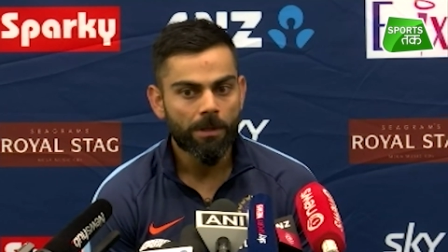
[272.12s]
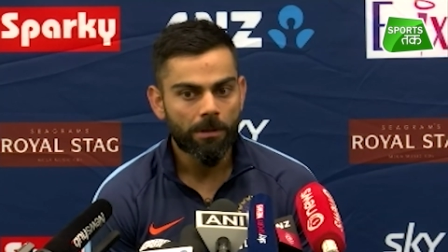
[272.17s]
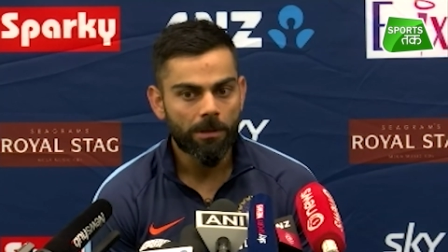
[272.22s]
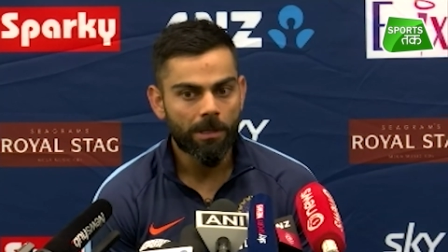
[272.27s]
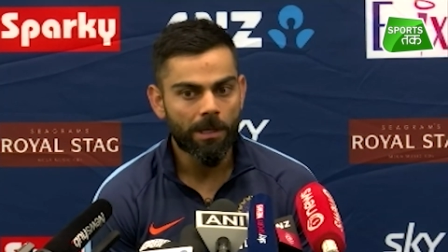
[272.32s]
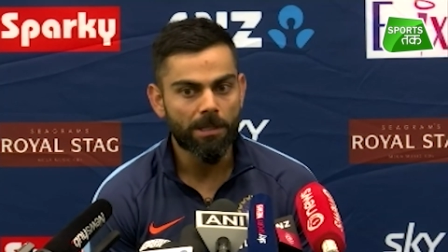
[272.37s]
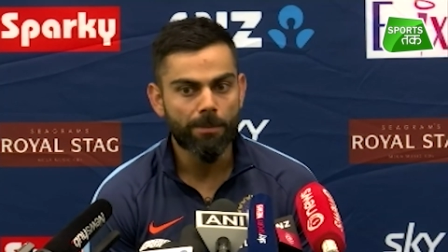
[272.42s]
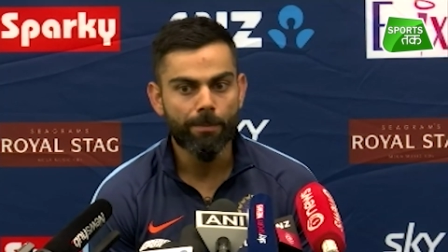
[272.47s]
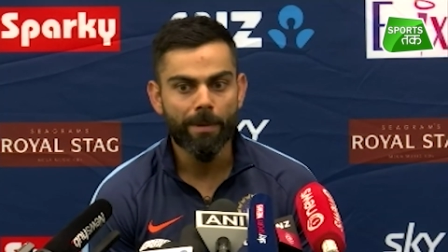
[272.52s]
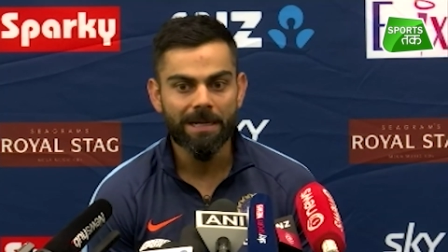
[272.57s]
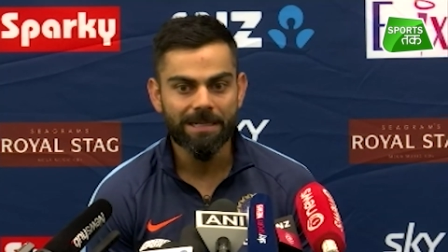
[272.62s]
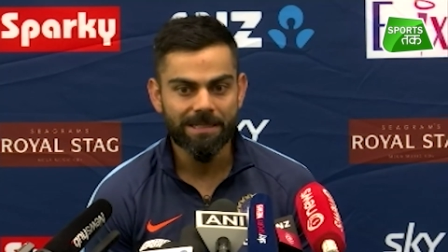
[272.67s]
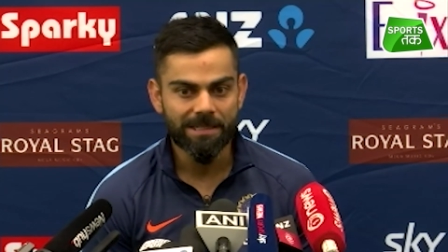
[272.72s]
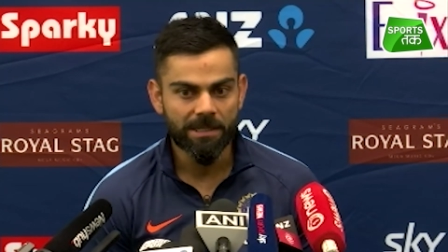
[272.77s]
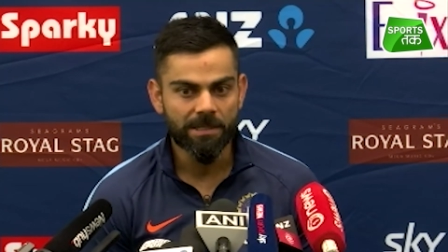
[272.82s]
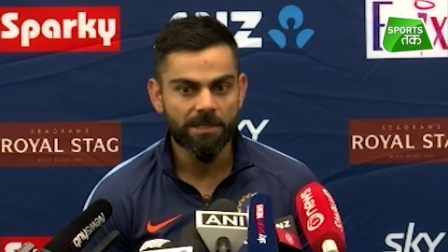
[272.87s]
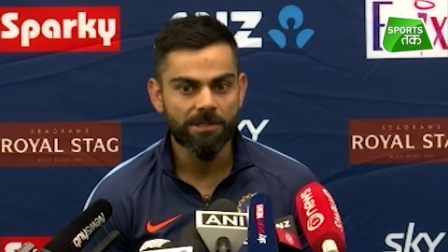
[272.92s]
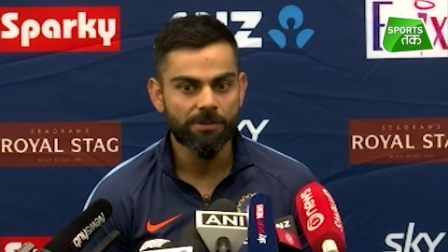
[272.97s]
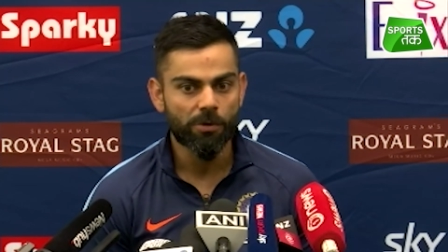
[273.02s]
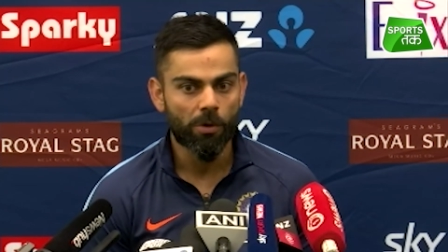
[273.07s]
yeah, the
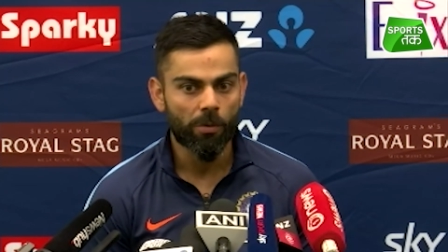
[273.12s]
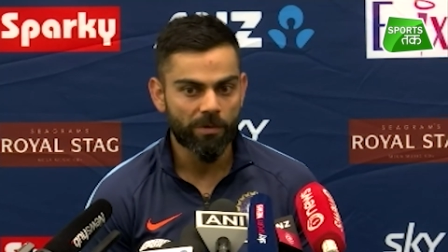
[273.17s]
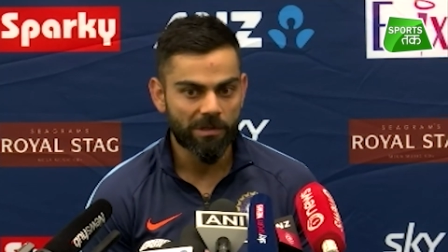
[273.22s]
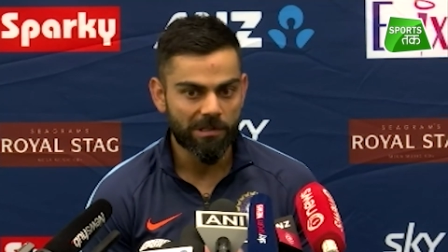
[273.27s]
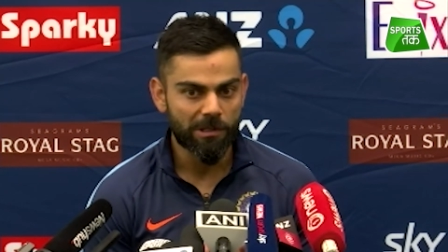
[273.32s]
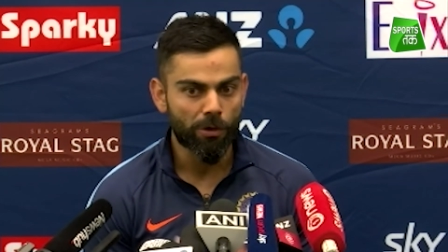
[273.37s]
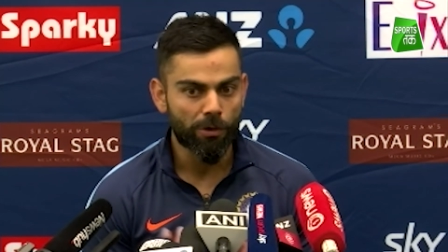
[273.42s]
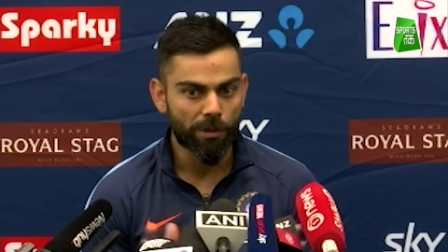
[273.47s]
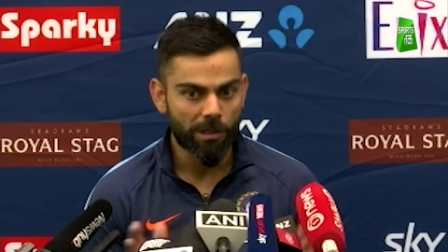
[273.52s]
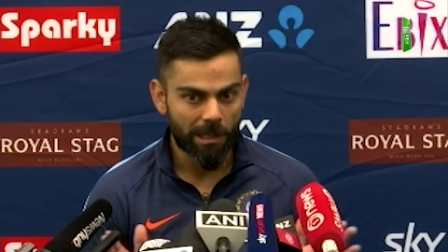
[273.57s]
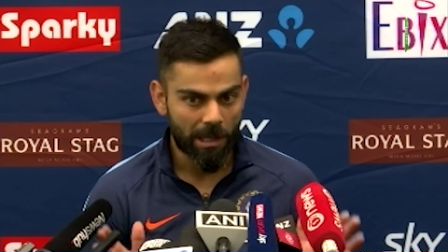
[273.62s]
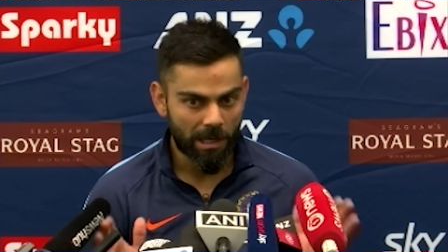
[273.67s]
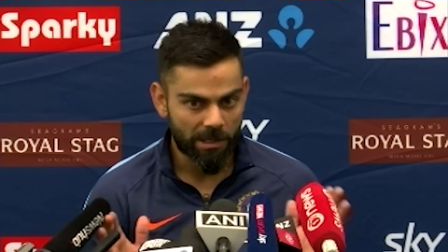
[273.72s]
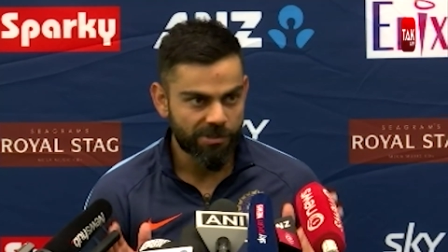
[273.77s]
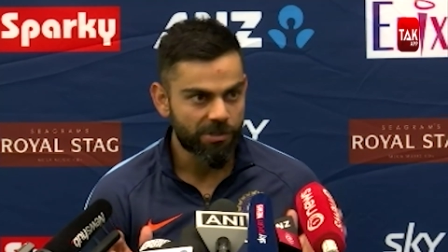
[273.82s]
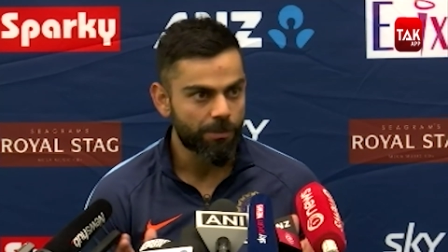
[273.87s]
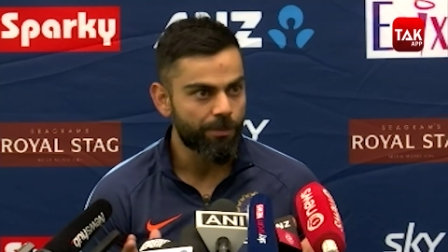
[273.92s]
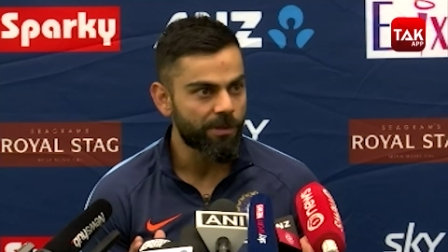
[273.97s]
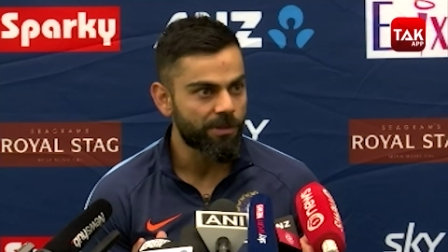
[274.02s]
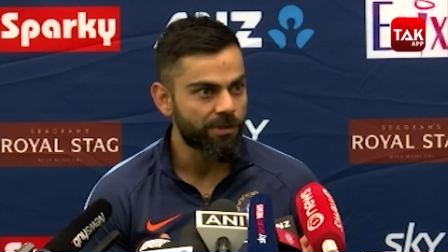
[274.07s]
mindset is obviously on the
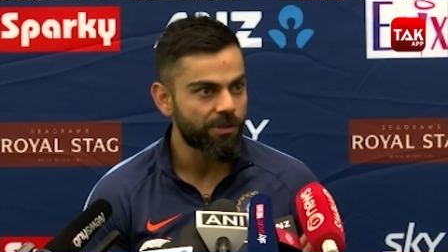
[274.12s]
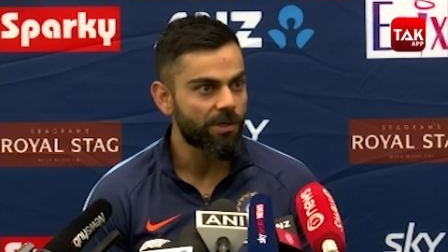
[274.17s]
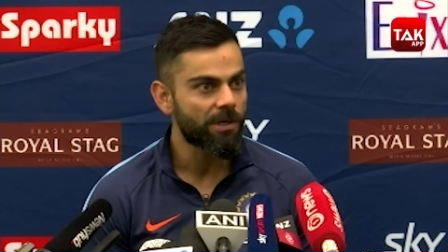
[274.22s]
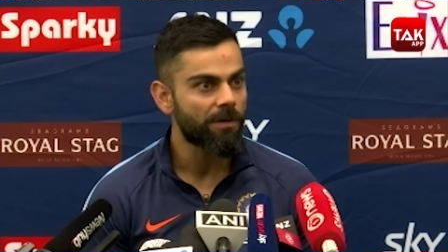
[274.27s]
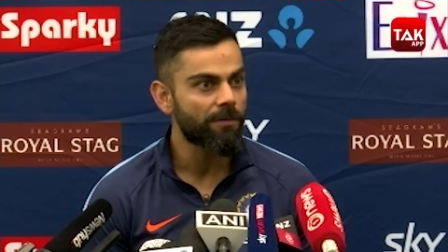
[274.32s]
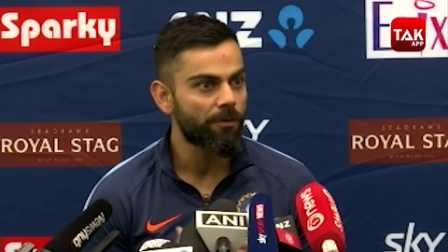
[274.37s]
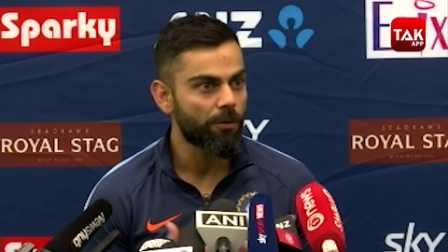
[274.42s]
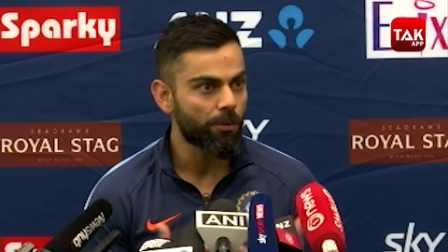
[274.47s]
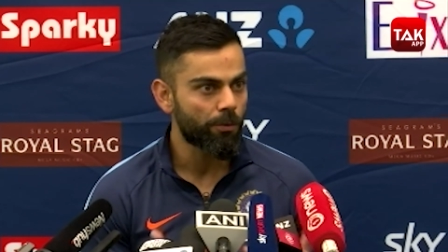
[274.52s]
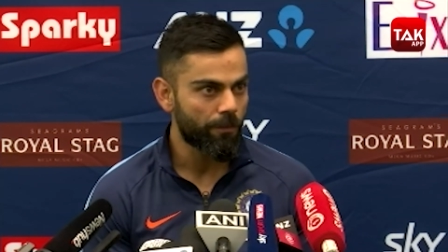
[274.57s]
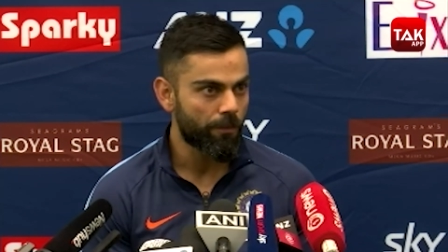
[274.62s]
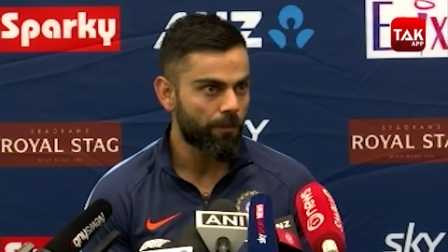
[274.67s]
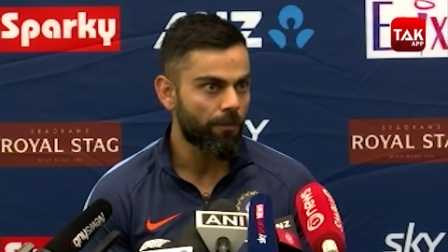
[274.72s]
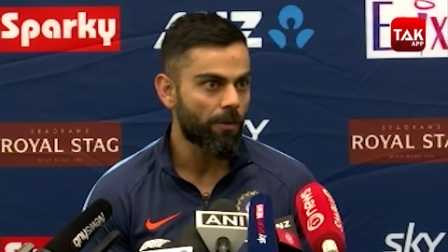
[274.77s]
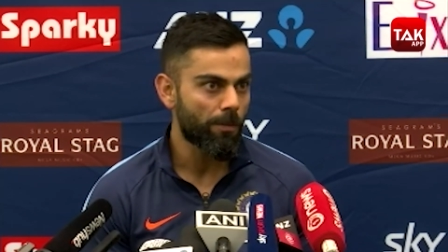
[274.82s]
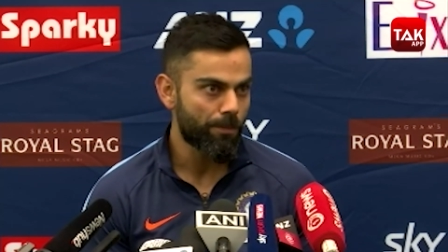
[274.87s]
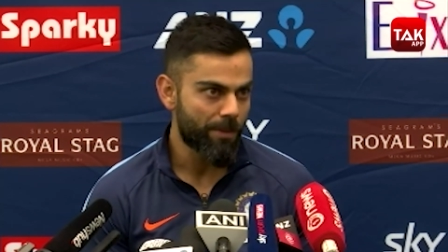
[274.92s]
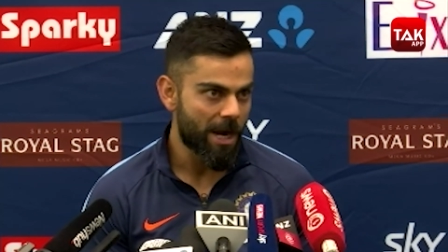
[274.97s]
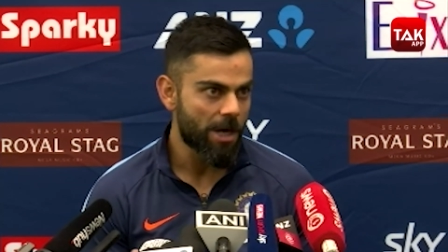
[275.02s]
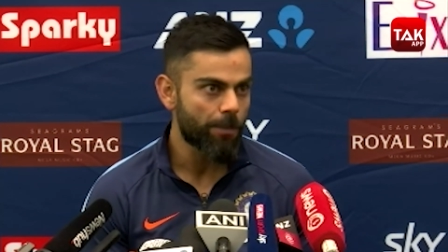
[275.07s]
larger picture, and
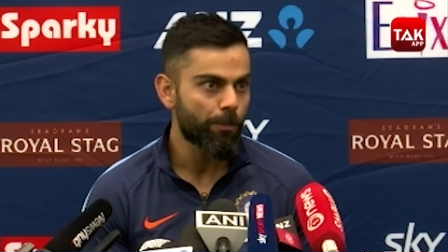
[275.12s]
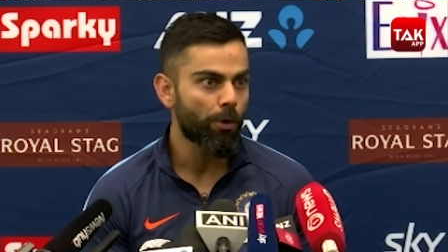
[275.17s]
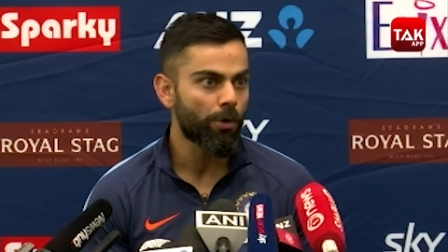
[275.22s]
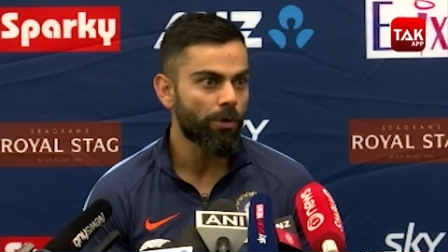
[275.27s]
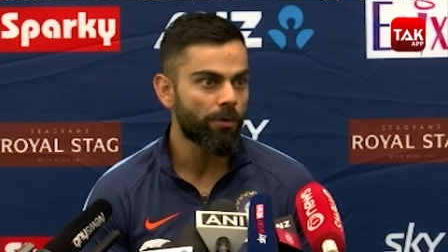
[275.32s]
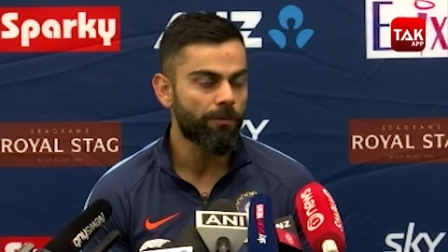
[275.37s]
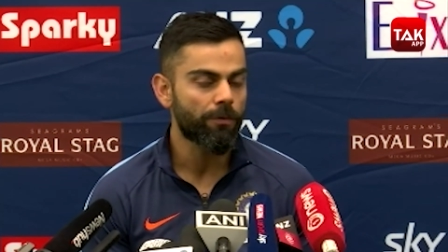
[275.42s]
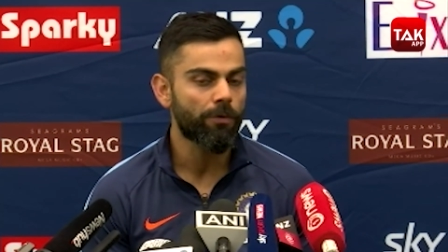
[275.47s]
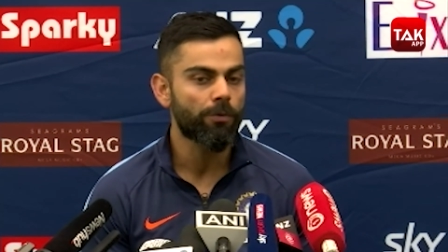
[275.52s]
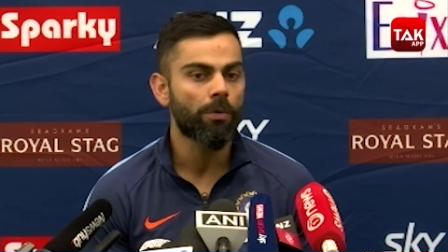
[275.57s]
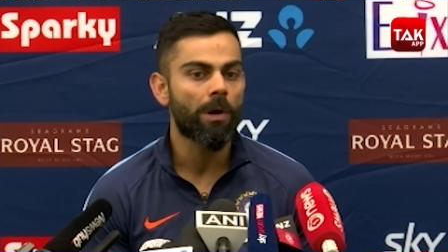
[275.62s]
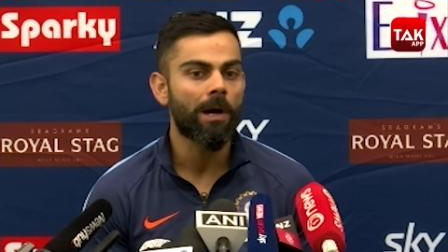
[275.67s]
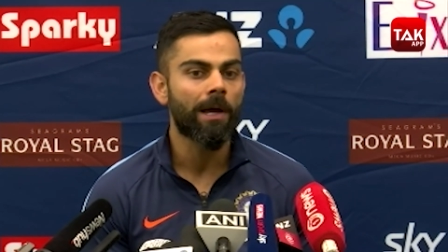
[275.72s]
from that point of view,